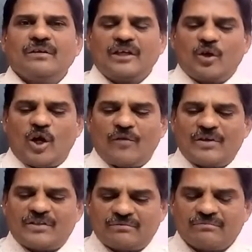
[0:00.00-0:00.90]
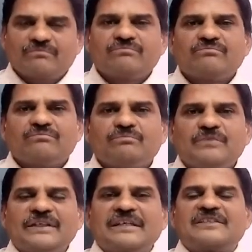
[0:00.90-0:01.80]
He always
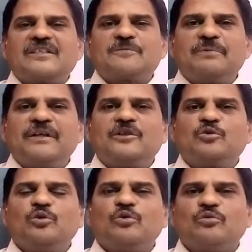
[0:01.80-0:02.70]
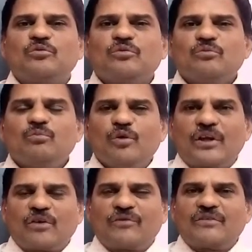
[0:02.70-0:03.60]
increased the speed to move
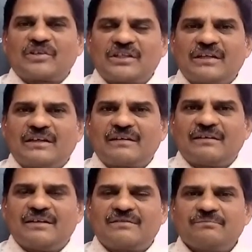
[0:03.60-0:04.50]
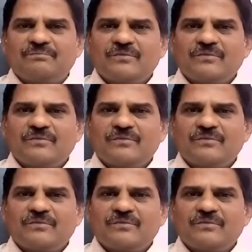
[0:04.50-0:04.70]
along with the Western countries.